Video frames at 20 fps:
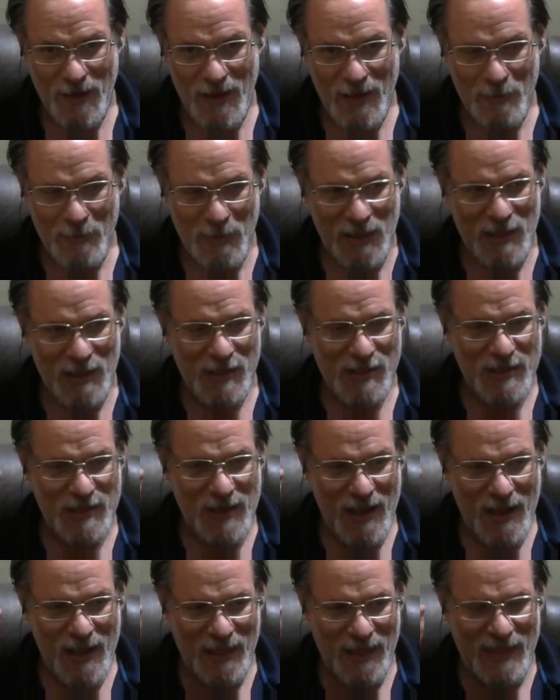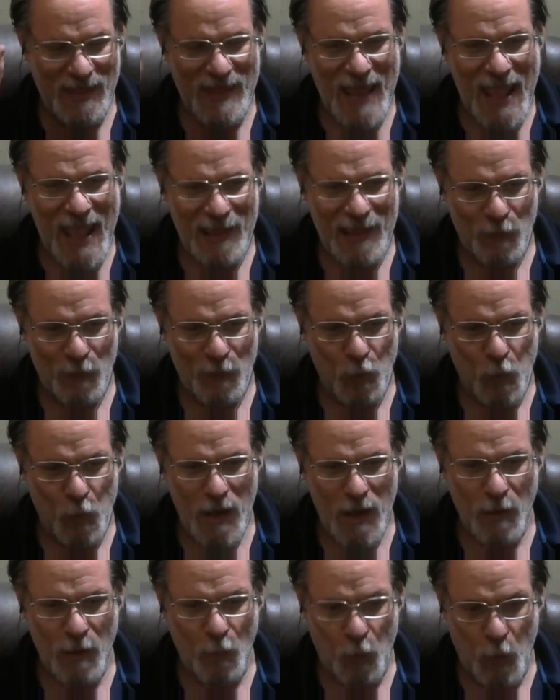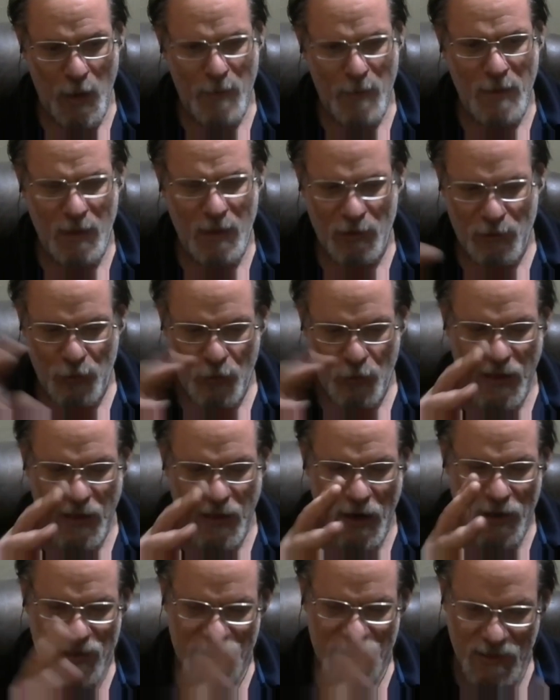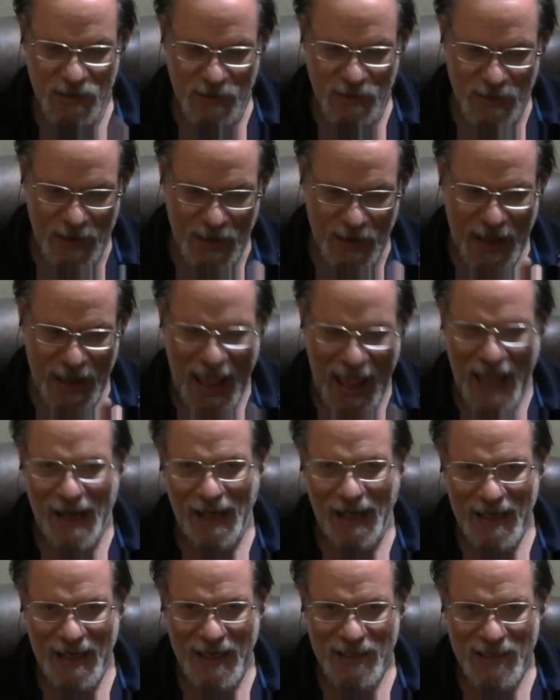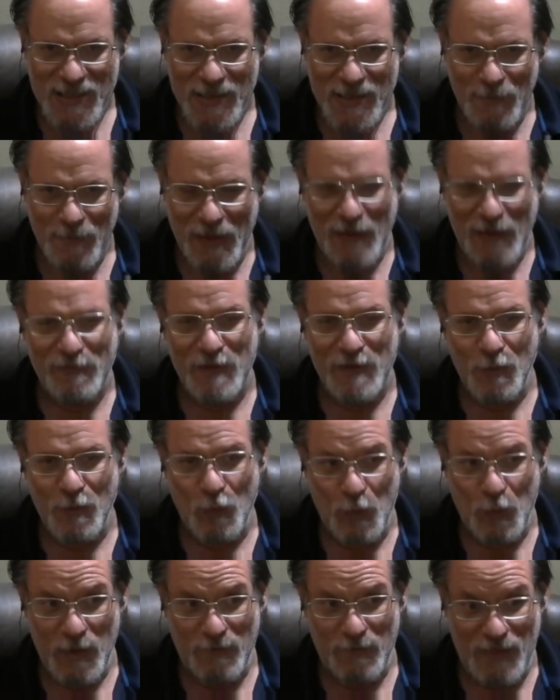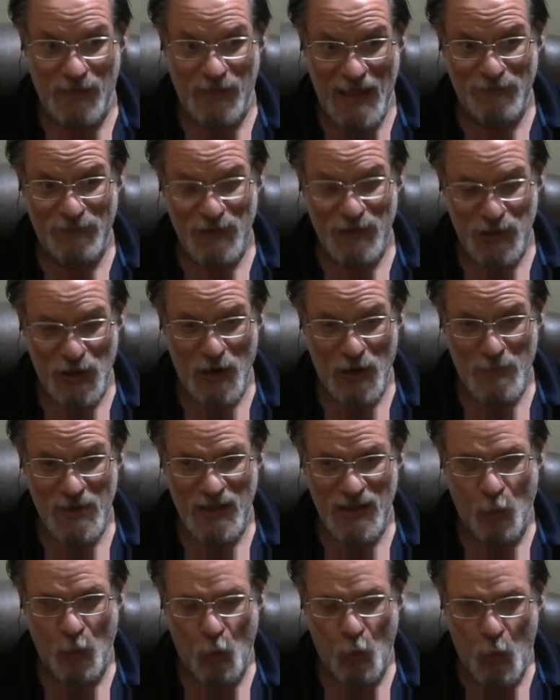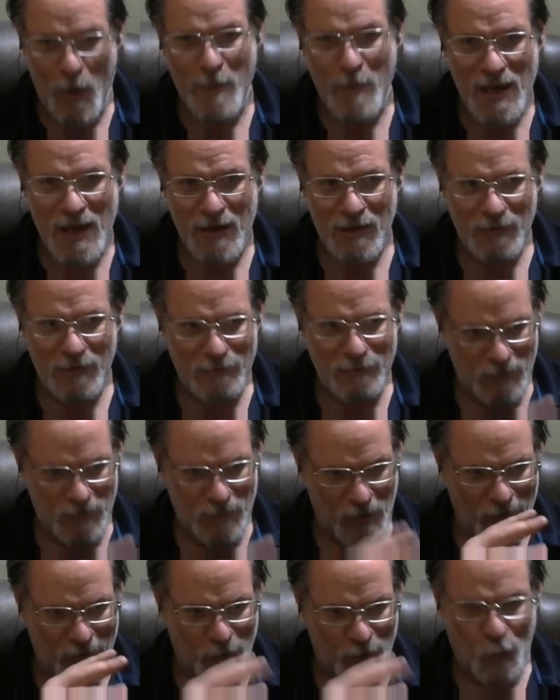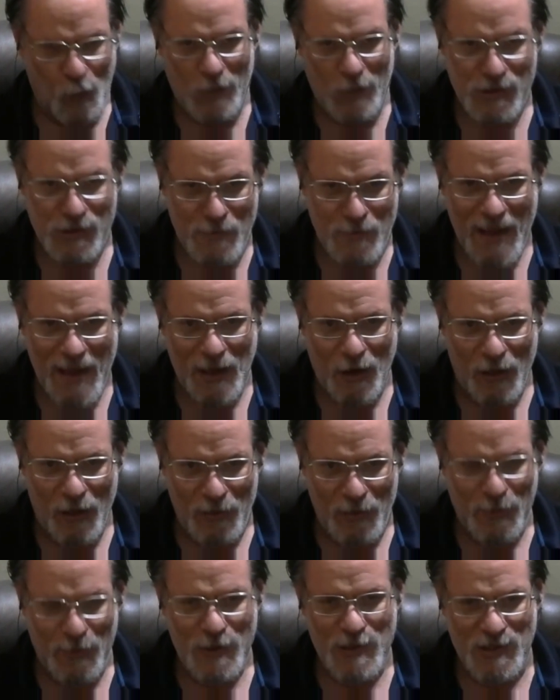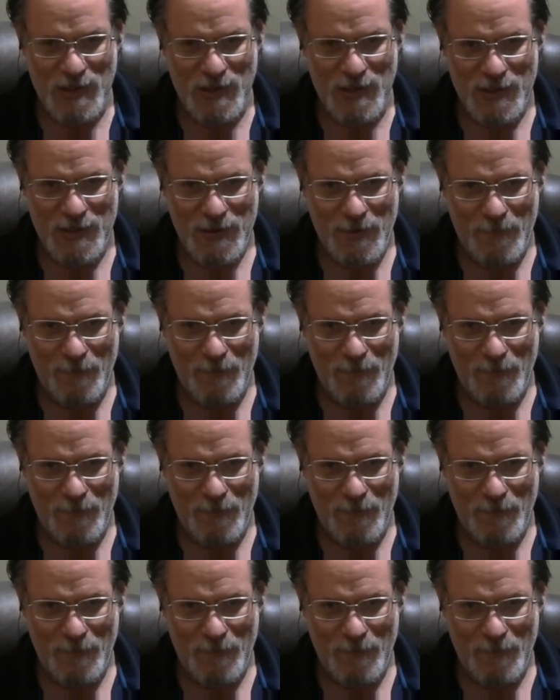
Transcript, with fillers: Because they, the w- women, through their uh, analytics, they've, we, they've determined that women are the ones making all the purchases.